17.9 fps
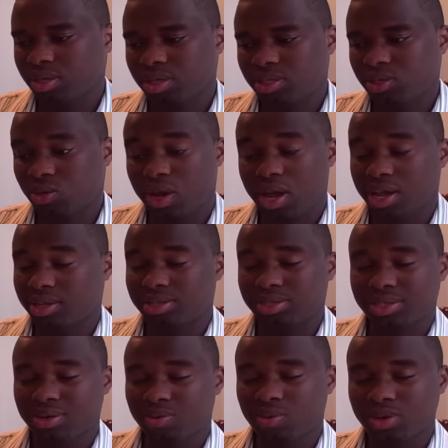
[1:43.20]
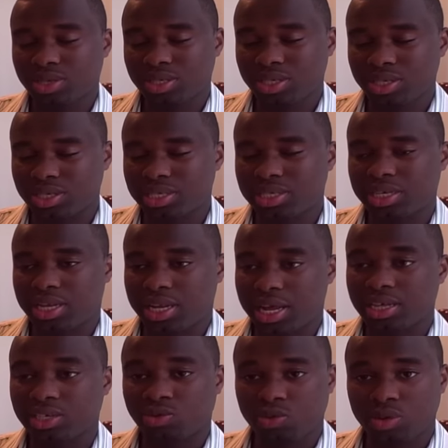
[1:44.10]
so that wasn't good,
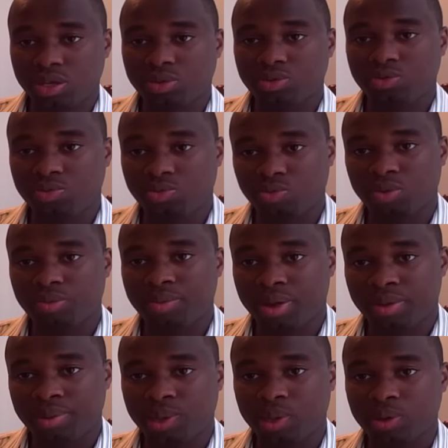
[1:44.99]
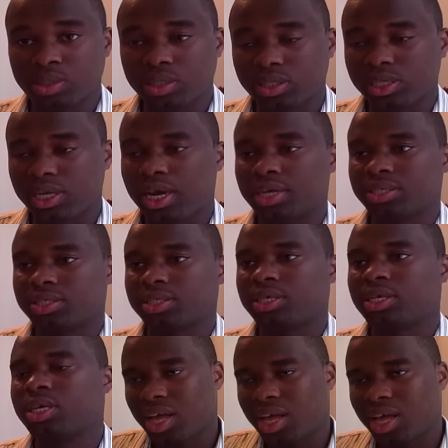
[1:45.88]
and that's really what made me go to the doctor.
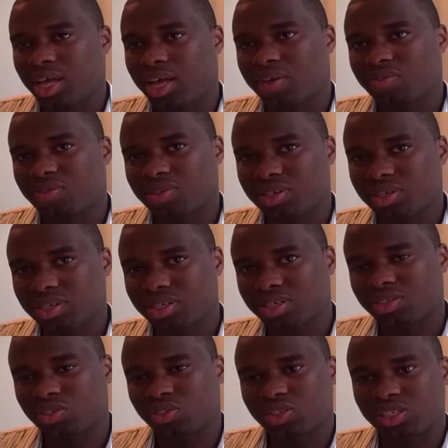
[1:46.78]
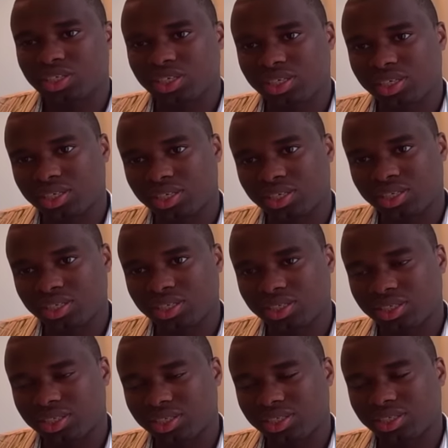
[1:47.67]
I have an interesting
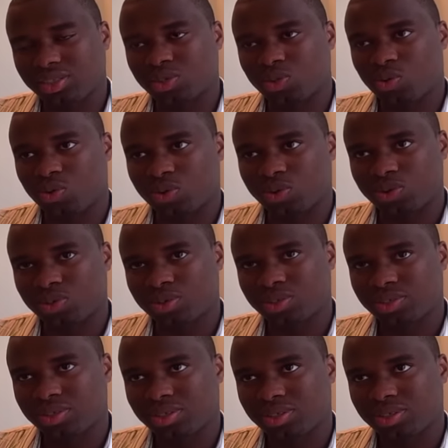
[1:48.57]
disorder.